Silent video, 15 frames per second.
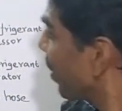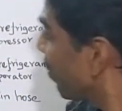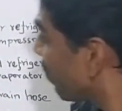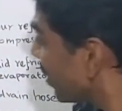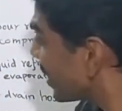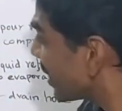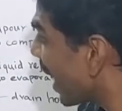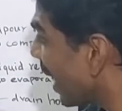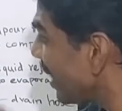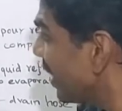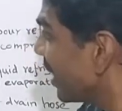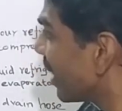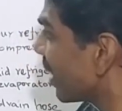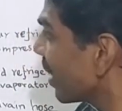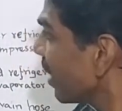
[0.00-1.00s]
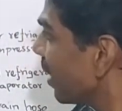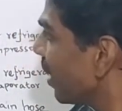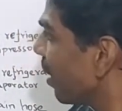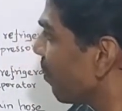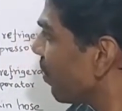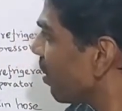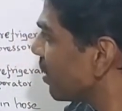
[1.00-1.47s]
If we stand here,
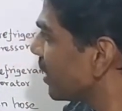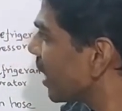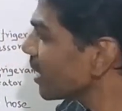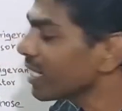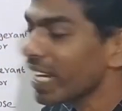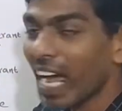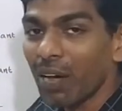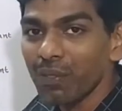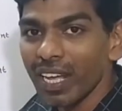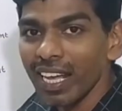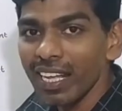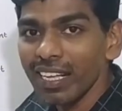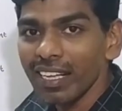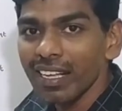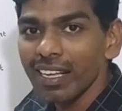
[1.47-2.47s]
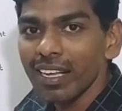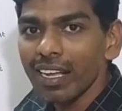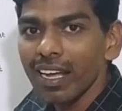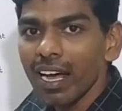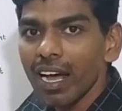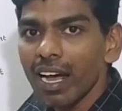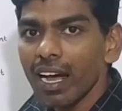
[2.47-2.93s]
we will just have
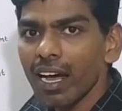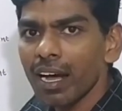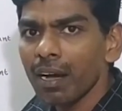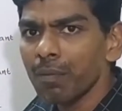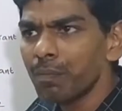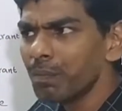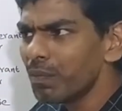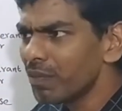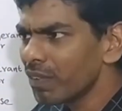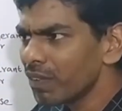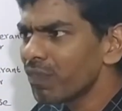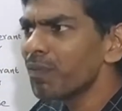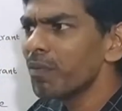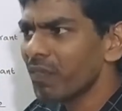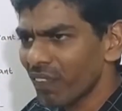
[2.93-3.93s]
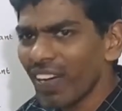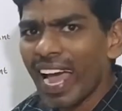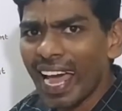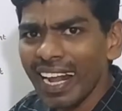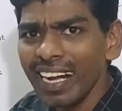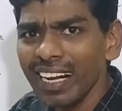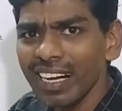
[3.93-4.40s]
the
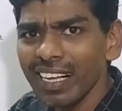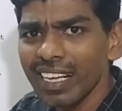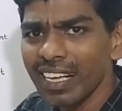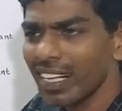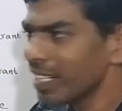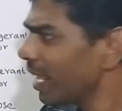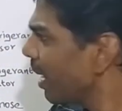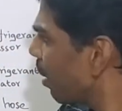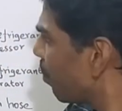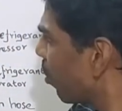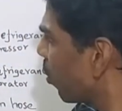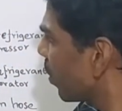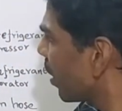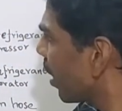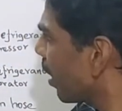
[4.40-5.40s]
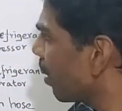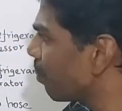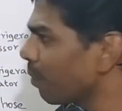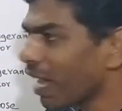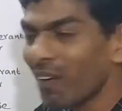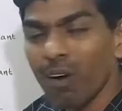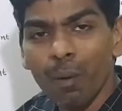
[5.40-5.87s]
fan, then about
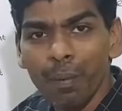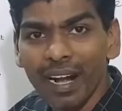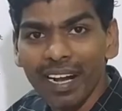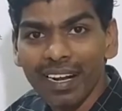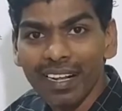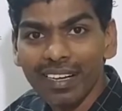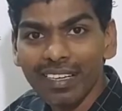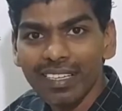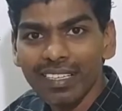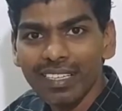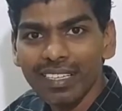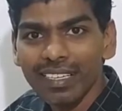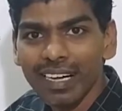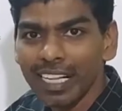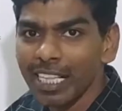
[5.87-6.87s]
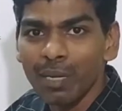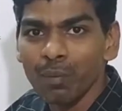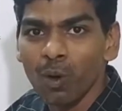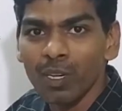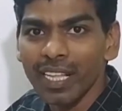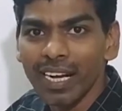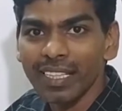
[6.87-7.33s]
evaporator, nothing
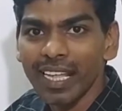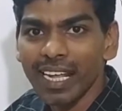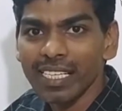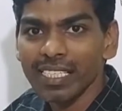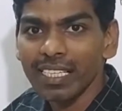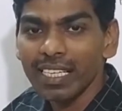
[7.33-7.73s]
more than that.